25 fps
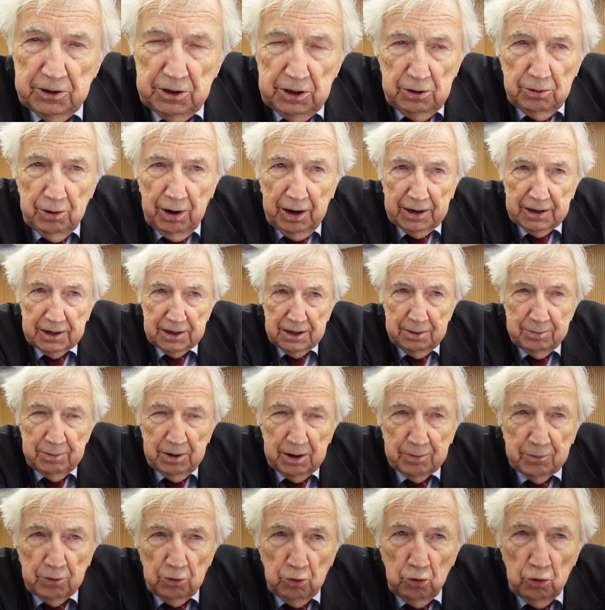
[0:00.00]
new
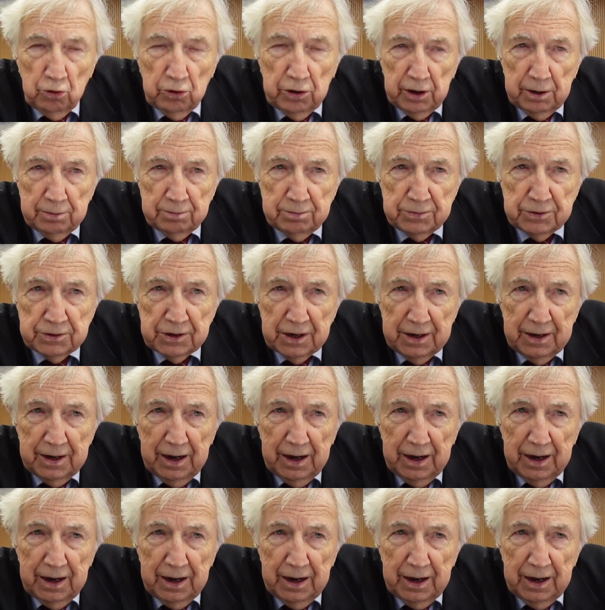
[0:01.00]
academic programs,